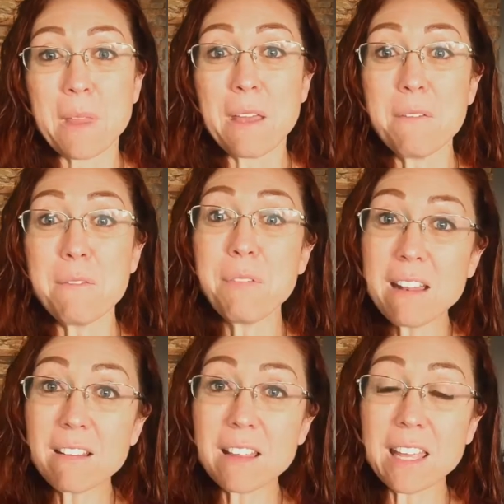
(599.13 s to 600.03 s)
And
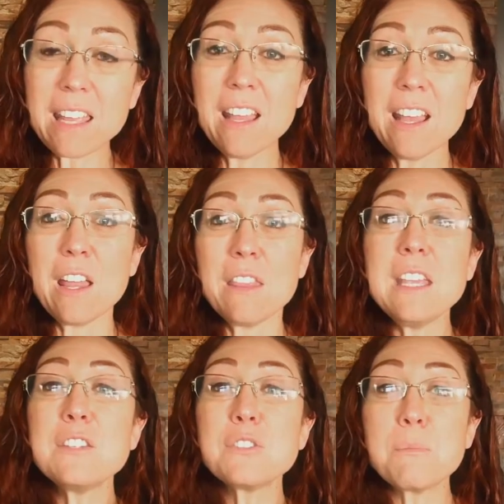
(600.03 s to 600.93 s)
finally,
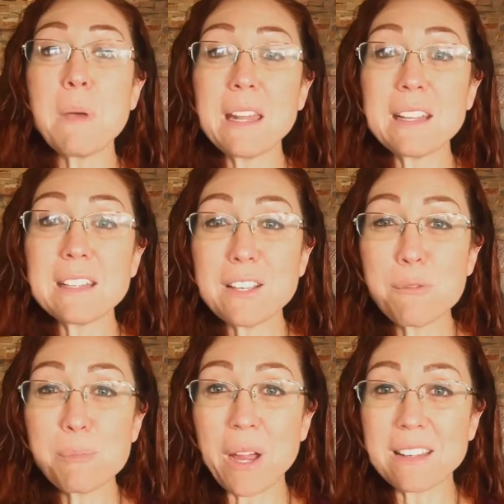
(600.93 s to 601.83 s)
these somatic self
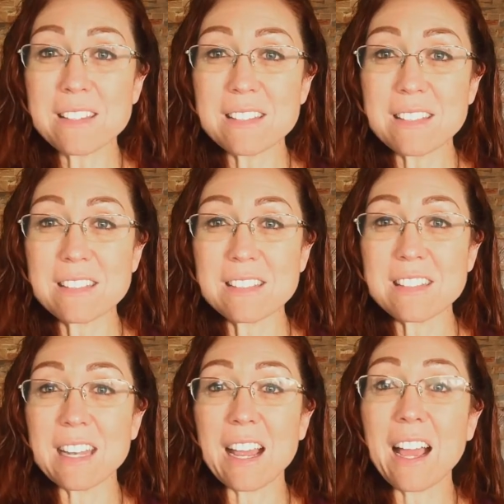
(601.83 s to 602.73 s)
practices
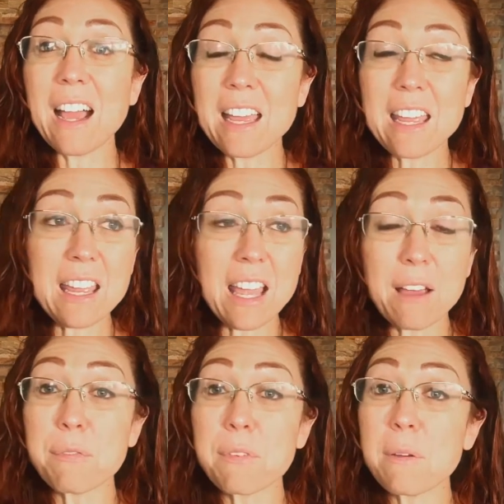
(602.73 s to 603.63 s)
that I
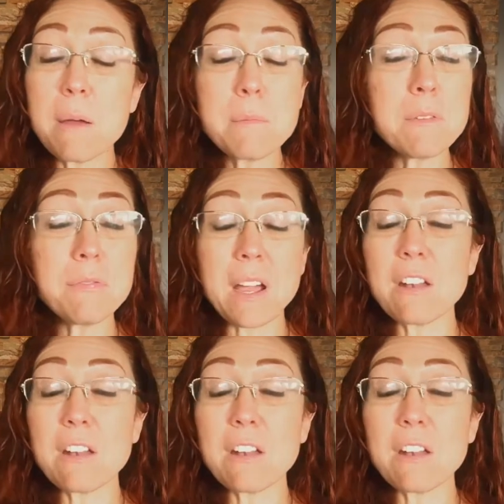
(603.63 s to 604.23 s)
have come to find are